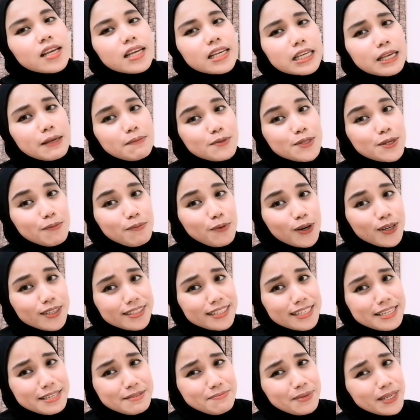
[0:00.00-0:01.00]
keep
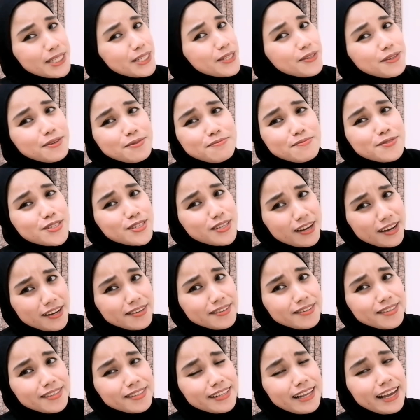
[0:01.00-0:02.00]
supporting my YouTube channel.